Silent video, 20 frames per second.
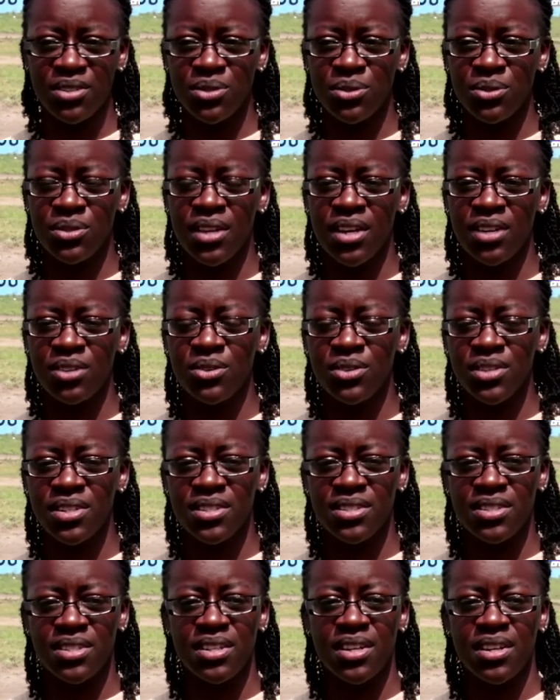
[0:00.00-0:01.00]
So there are
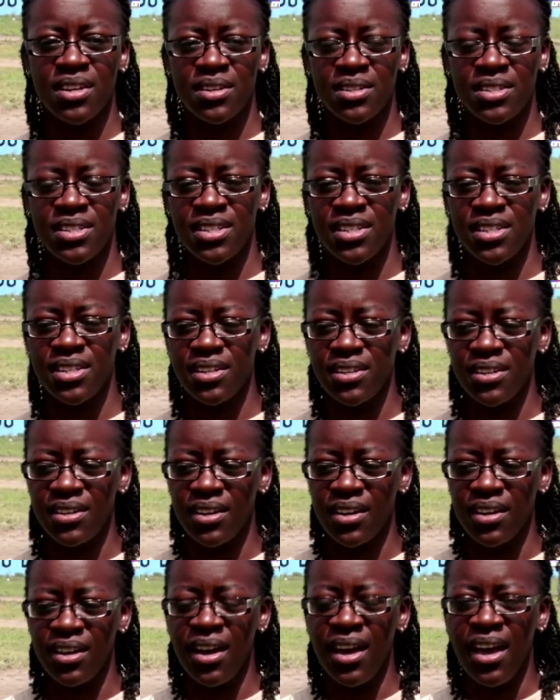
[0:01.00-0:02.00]
donkeys that are
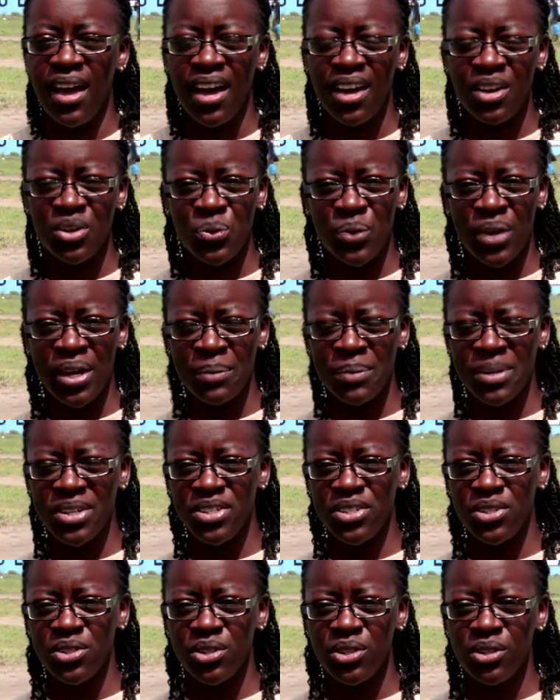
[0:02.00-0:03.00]
taking hardware
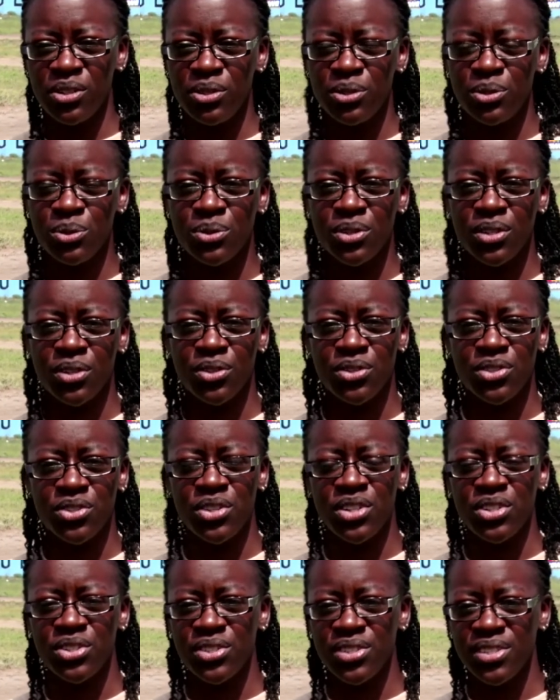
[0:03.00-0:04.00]
material to the
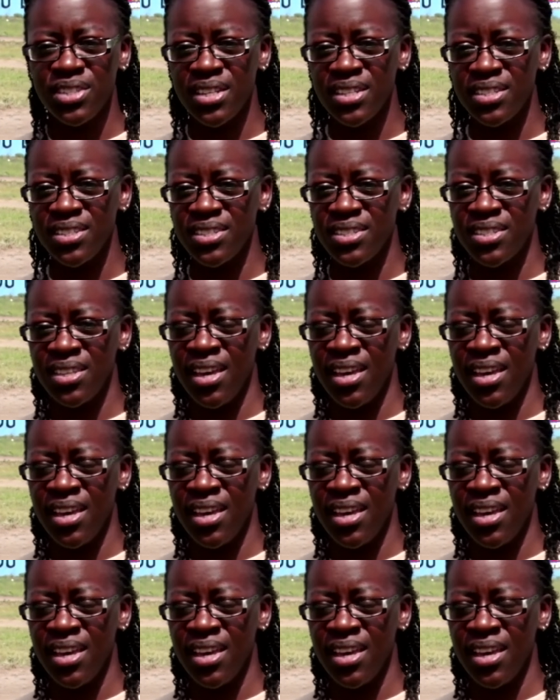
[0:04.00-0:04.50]
construction sites,